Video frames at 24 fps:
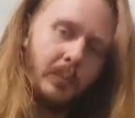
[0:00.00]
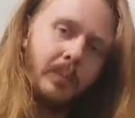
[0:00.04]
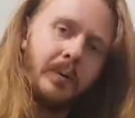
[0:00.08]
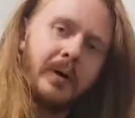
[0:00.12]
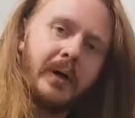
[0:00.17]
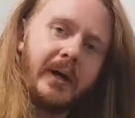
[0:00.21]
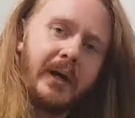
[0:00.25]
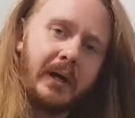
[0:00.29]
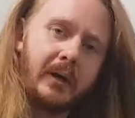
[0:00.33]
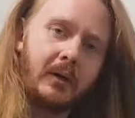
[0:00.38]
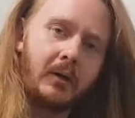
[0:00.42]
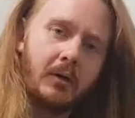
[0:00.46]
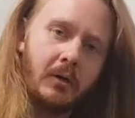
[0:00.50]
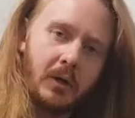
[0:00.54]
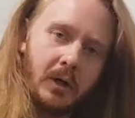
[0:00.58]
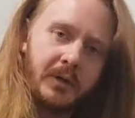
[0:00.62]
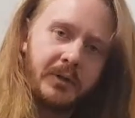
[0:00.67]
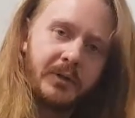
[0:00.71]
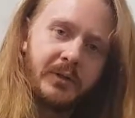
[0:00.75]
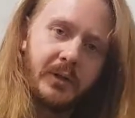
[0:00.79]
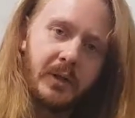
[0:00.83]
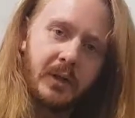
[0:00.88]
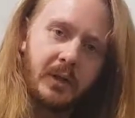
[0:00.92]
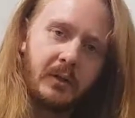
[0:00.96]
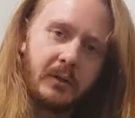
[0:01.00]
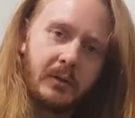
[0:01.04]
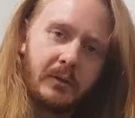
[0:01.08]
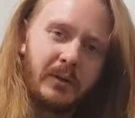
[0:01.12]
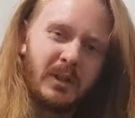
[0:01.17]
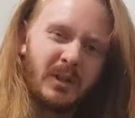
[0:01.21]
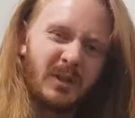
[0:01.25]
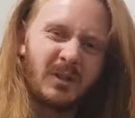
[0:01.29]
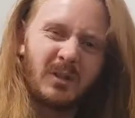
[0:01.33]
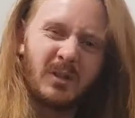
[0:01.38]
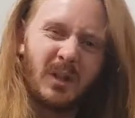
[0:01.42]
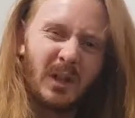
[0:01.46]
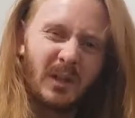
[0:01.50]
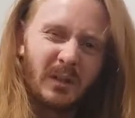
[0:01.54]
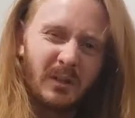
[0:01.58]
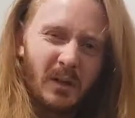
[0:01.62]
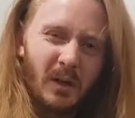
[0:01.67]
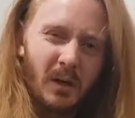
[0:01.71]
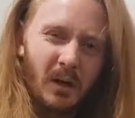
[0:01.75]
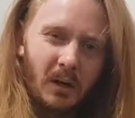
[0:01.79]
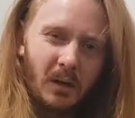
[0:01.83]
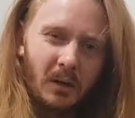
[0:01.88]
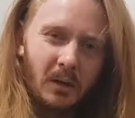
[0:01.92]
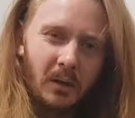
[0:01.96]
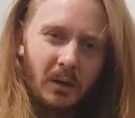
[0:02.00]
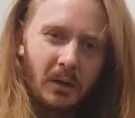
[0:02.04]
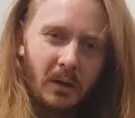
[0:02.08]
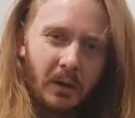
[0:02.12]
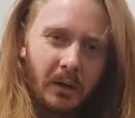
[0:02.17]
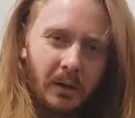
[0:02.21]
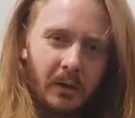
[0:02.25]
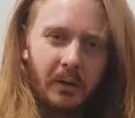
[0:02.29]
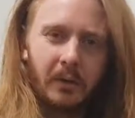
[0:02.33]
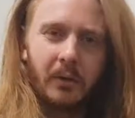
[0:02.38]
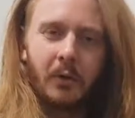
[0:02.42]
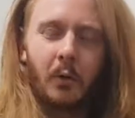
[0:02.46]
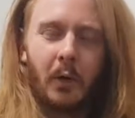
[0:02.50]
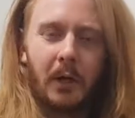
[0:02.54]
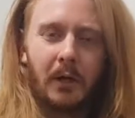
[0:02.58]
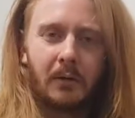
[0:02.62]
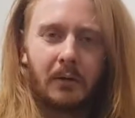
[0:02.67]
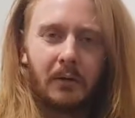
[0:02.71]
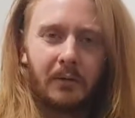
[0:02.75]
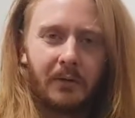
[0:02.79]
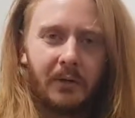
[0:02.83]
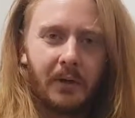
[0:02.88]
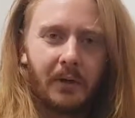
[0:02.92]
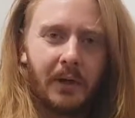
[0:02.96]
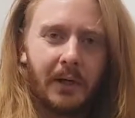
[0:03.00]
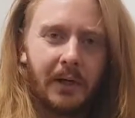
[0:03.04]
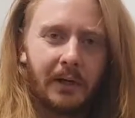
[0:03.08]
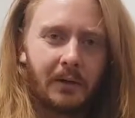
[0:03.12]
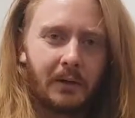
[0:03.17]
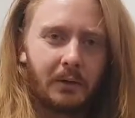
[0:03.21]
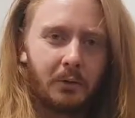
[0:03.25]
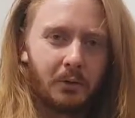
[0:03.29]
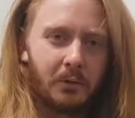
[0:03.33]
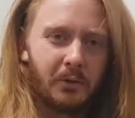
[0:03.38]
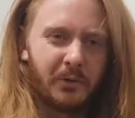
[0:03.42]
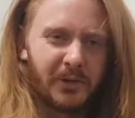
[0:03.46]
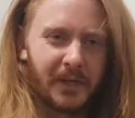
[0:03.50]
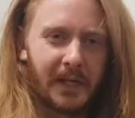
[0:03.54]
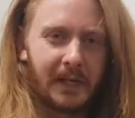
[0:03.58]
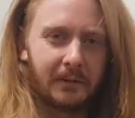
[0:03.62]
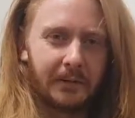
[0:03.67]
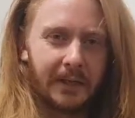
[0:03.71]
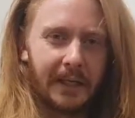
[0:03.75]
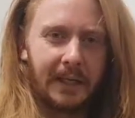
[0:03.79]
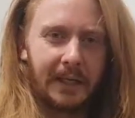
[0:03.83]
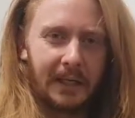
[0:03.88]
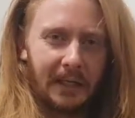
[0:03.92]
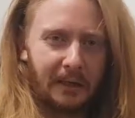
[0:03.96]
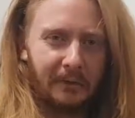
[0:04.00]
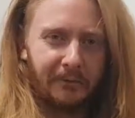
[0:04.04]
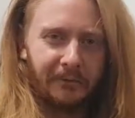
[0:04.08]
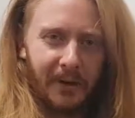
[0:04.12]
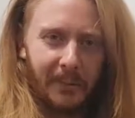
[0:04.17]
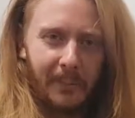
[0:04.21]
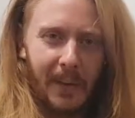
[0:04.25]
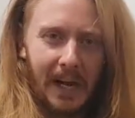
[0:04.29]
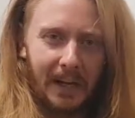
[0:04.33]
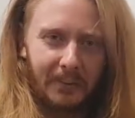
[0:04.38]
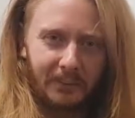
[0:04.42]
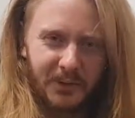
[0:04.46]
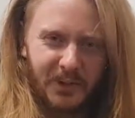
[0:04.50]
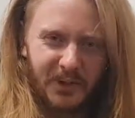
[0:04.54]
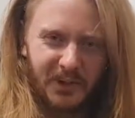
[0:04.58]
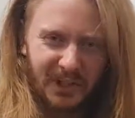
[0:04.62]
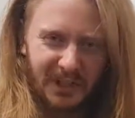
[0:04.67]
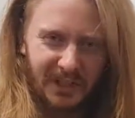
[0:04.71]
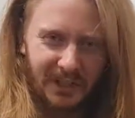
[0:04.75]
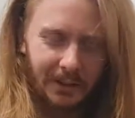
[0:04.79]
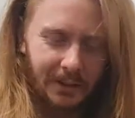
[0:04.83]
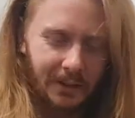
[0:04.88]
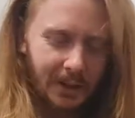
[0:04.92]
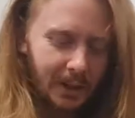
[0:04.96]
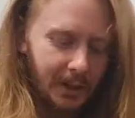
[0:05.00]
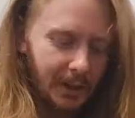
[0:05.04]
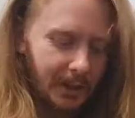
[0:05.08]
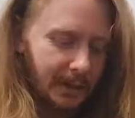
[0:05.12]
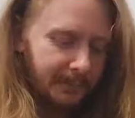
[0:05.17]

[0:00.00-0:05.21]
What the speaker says: play across the strings a lot quicker if you like. It could sound like Yngwie Malmsteen.